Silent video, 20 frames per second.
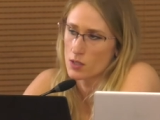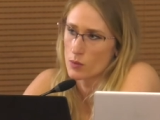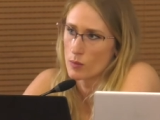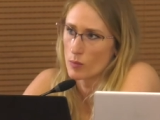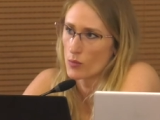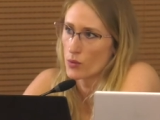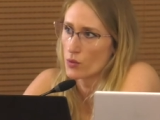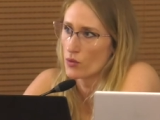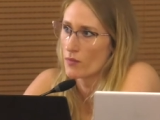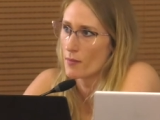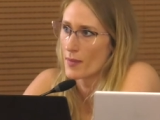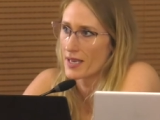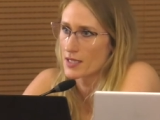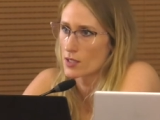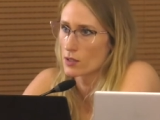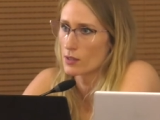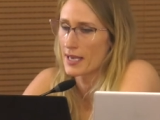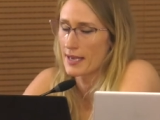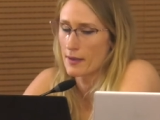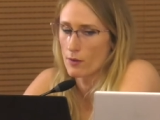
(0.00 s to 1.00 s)
to improve
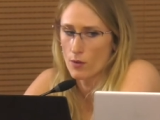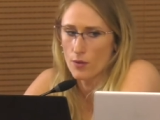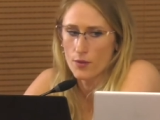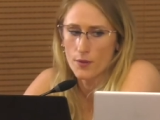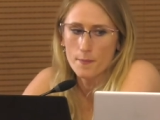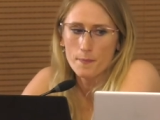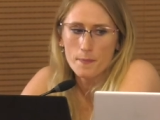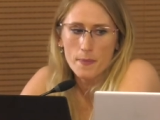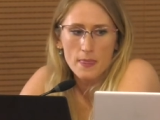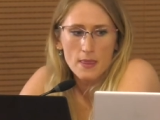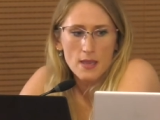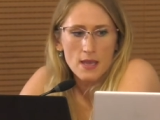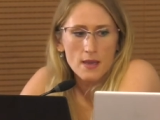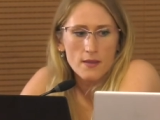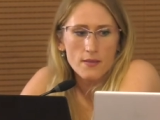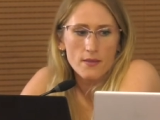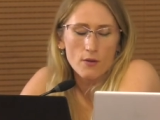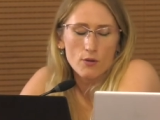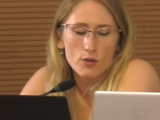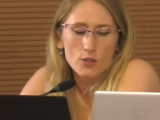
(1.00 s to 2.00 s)
mental health.
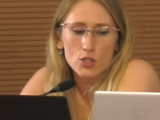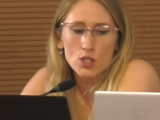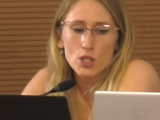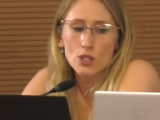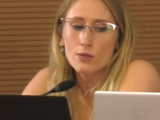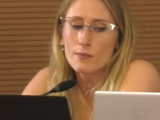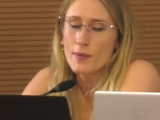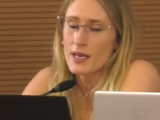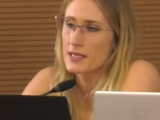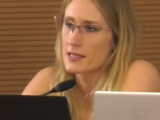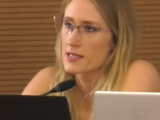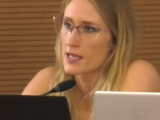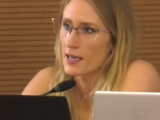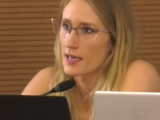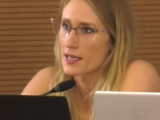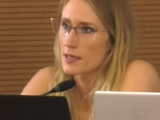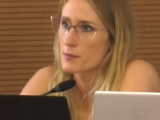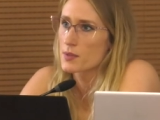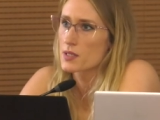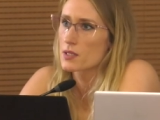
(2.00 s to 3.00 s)
There are two main
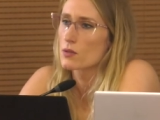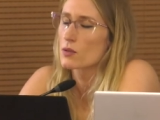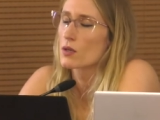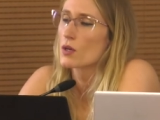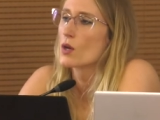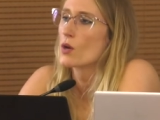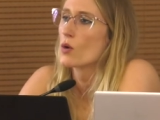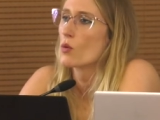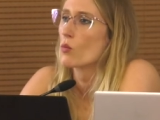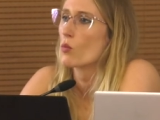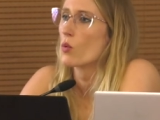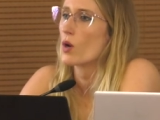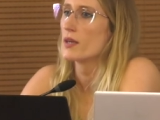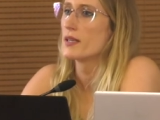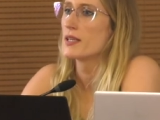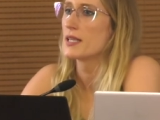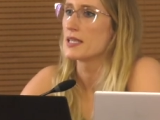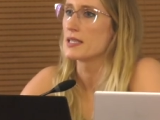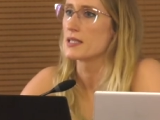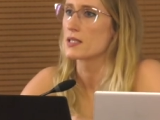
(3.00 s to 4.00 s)
types.
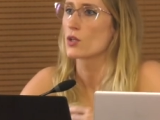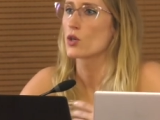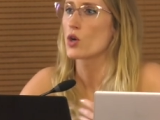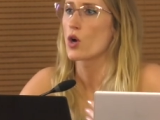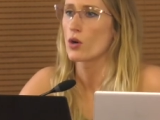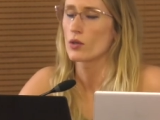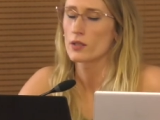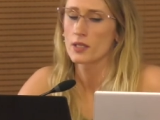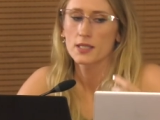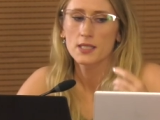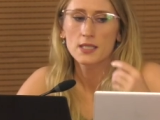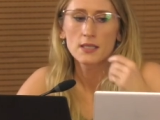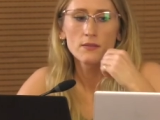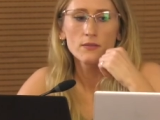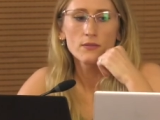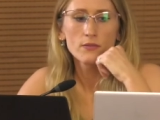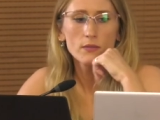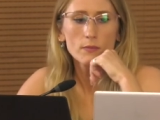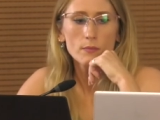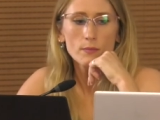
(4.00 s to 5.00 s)
One is cognitive
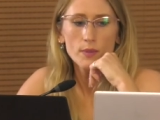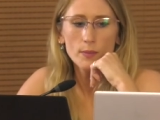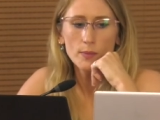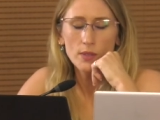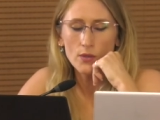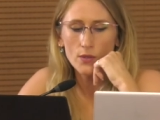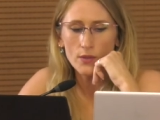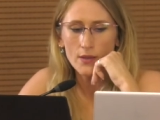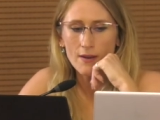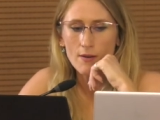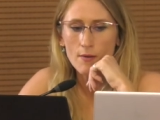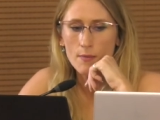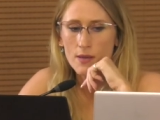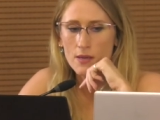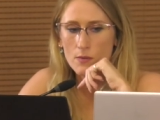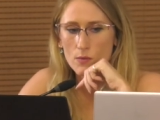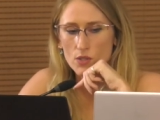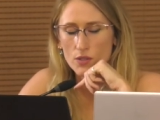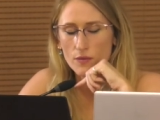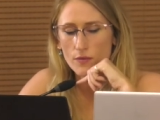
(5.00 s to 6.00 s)

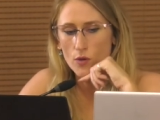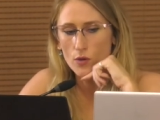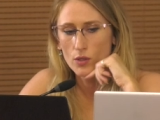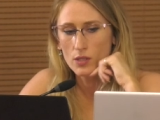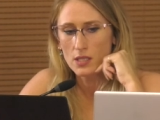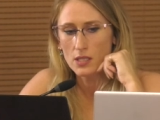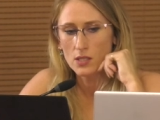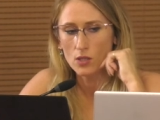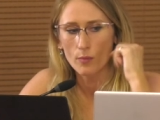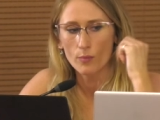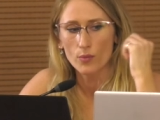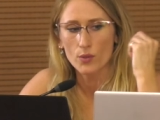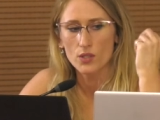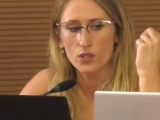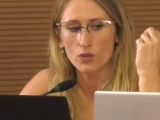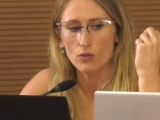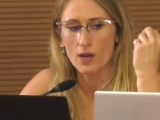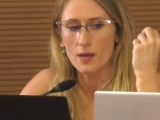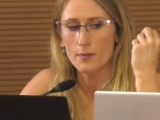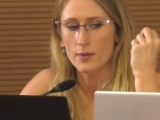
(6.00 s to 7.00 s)
bibliotherapy, which focuses on
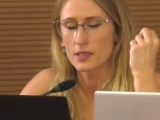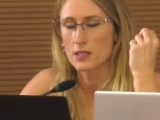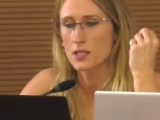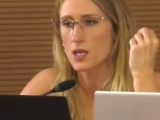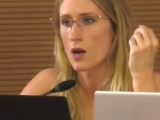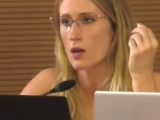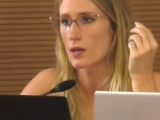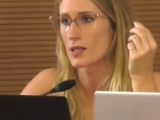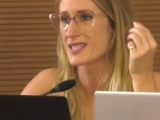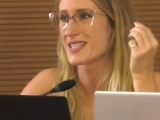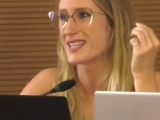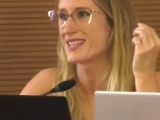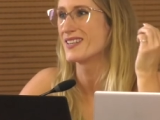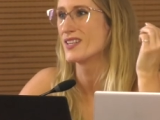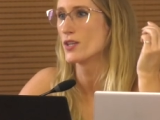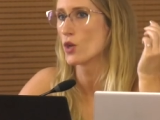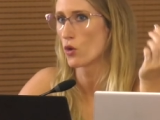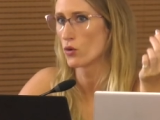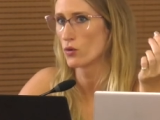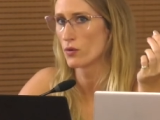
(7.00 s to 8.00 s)
prescribing targeted
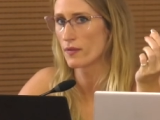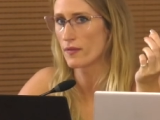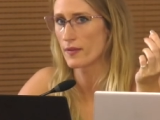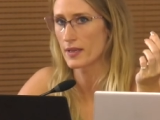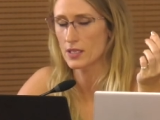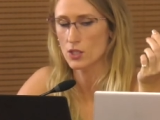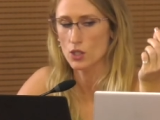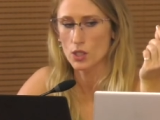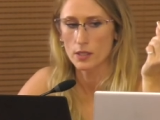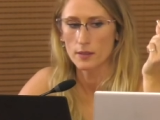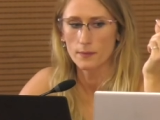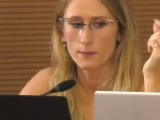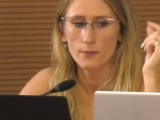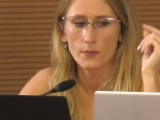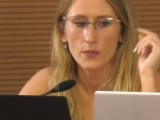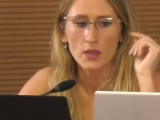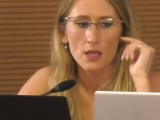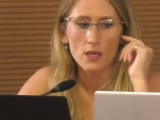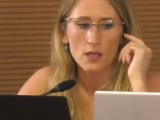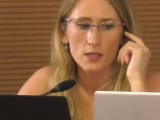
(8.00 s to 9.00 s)
non-fiction
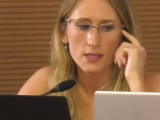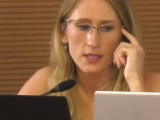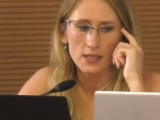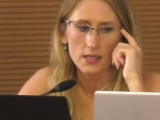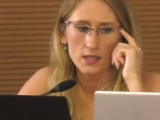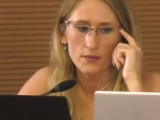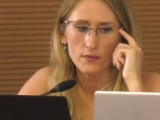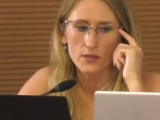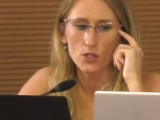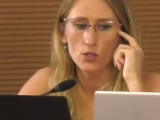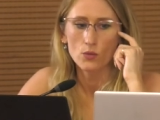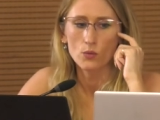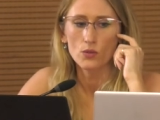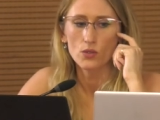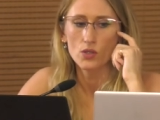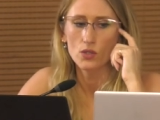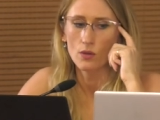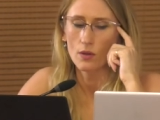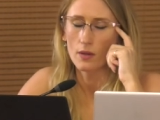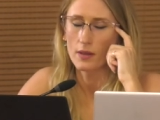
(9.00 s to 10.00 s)
to individuals
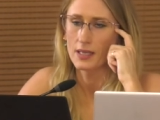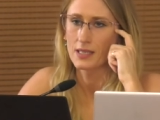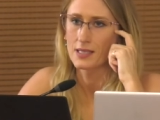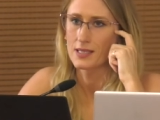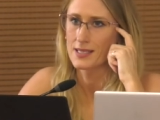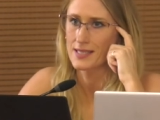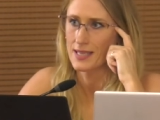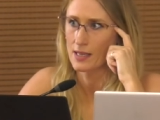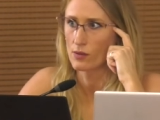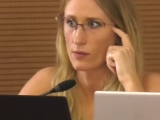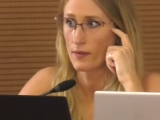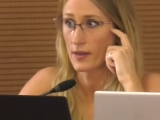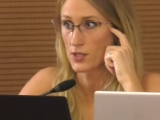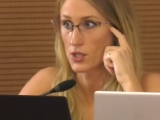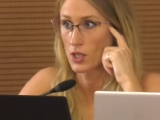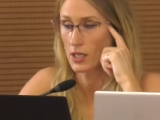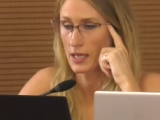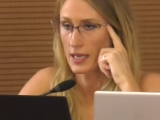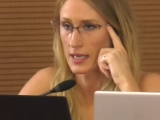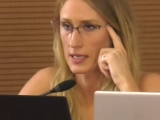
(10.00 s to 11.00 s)
so that they can
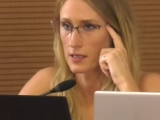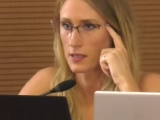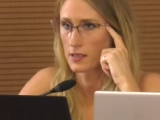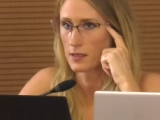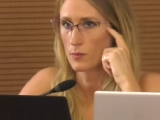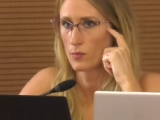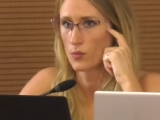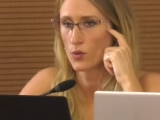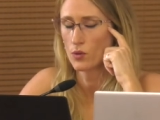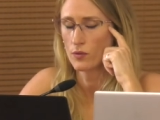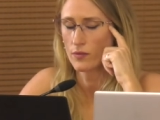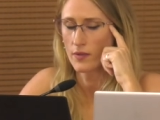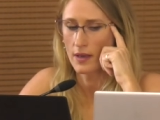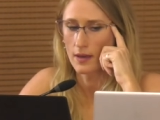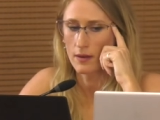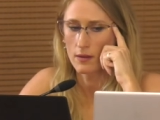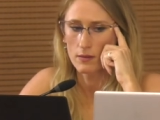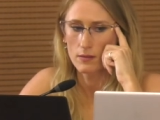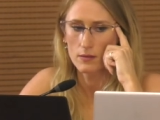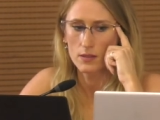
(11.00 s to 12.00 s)
self-educate and improve
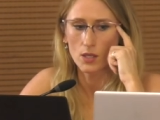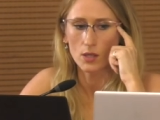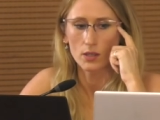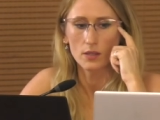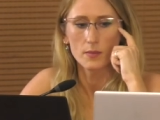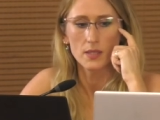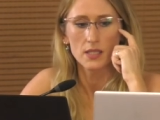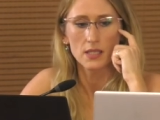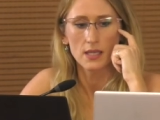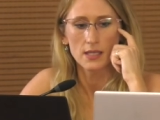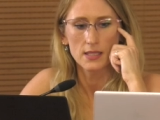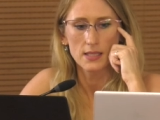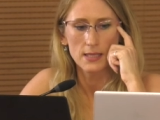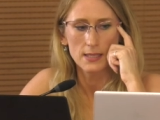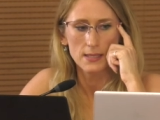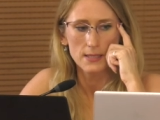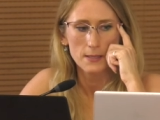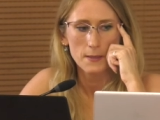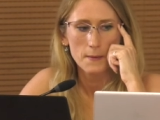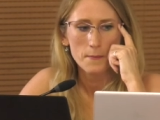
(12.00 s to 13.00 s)
their
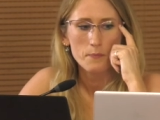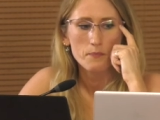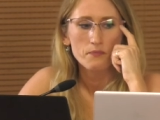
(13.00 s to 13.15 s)
circumstances.